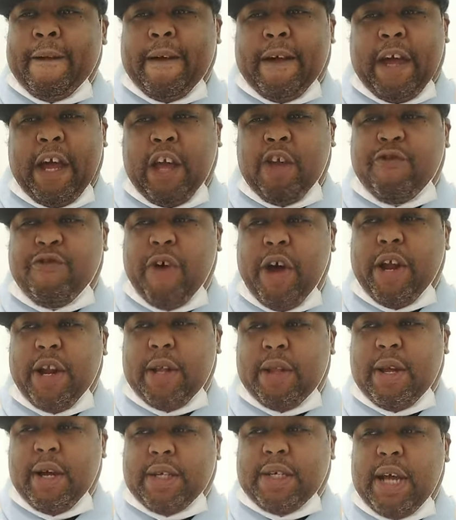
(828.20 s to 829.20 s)
Each fighter
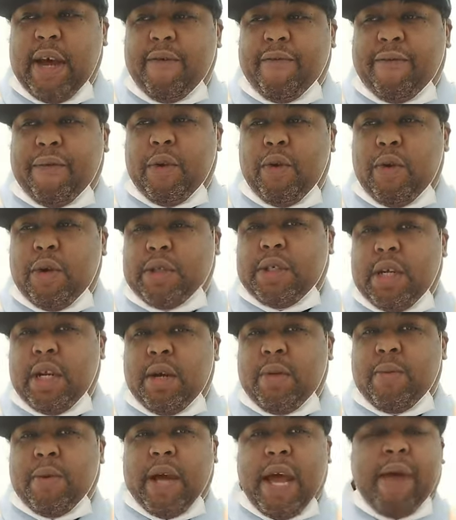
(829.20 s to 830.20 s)
does have flaws in
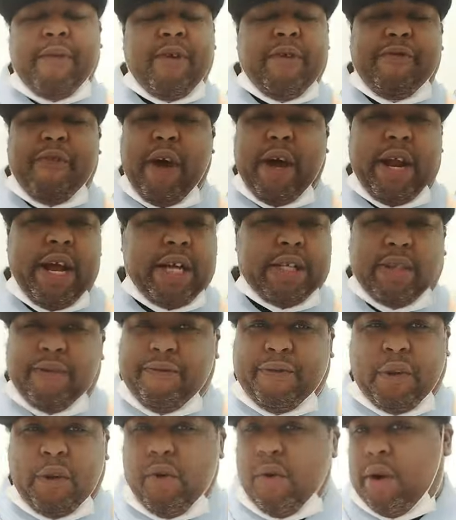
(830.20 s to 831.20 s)
them. Every fighter has a
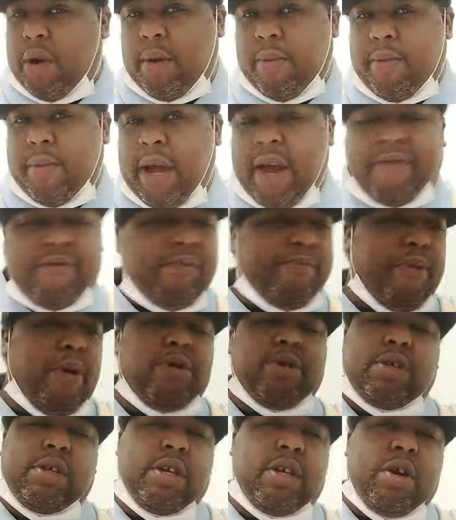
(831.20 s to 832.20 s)
flaw in them. Every
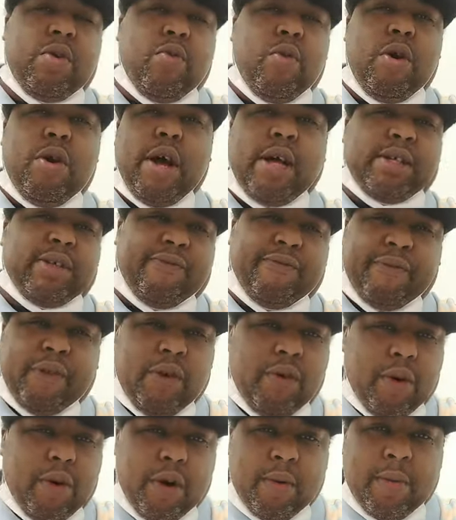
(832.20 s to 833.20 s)
person in the world has a
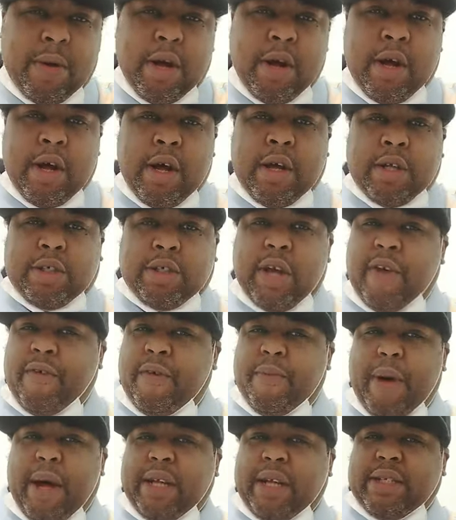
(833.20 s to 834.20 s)
flaw in them. So
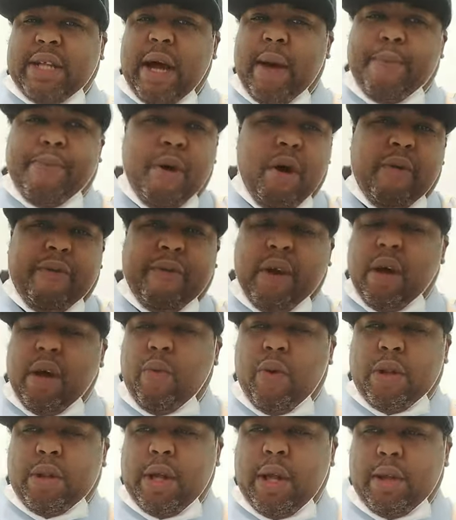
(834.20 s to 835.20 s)
everybody's not perfect at
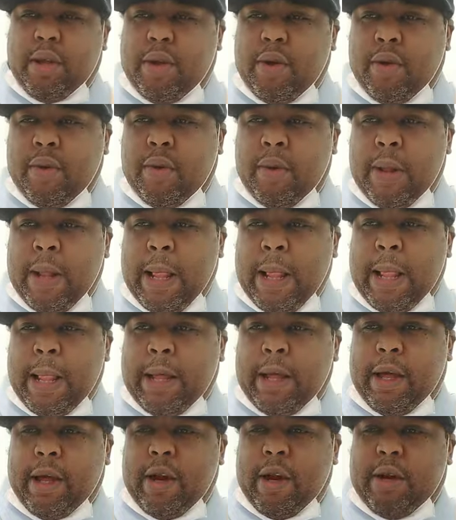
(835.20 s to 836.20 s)
what they do.
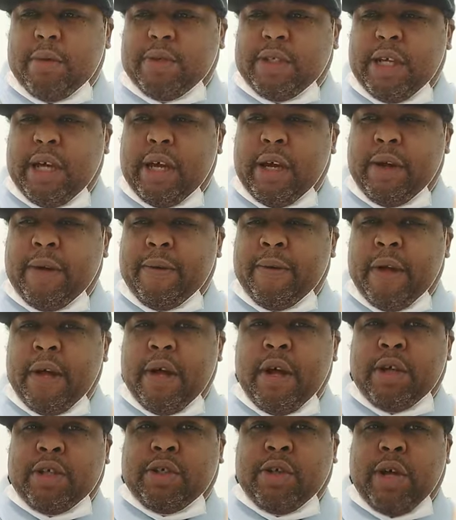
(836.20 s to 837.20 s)
You know what I'm saying?
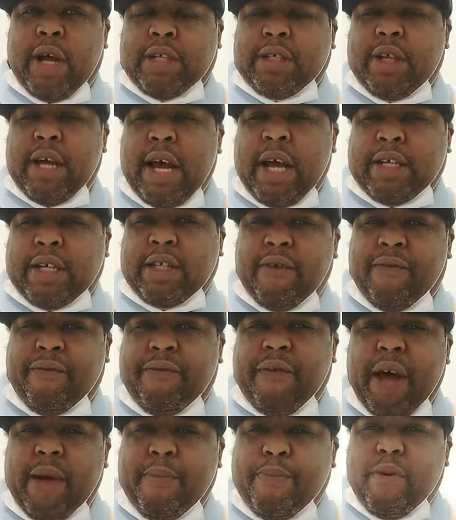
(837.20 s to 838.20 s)
So as as the
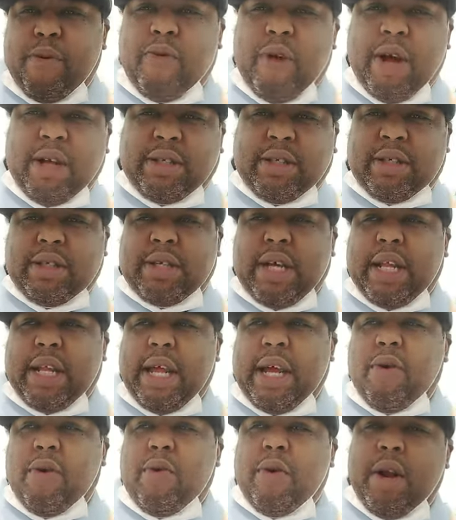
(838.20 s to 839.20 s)
fight progresses, as they
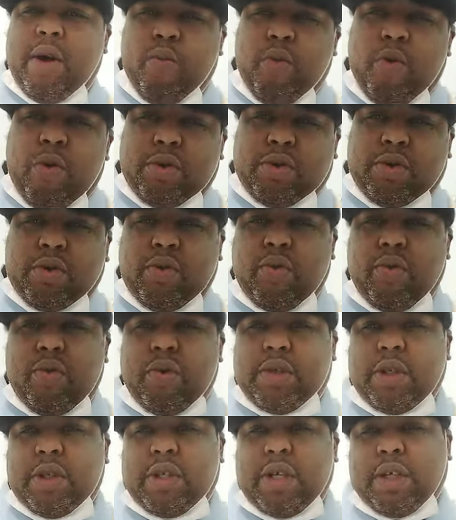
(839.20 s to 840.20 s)
go on their world
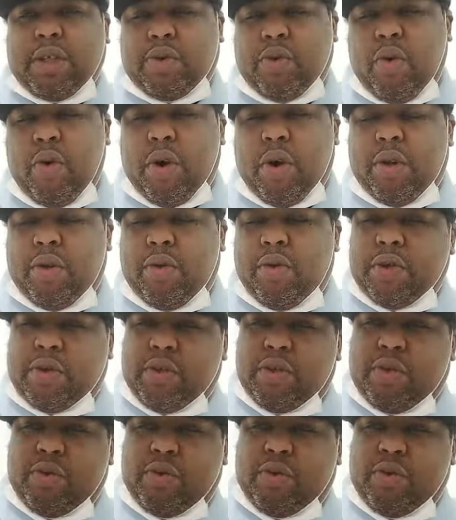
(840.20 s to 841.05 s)
tours, as they talk and do this and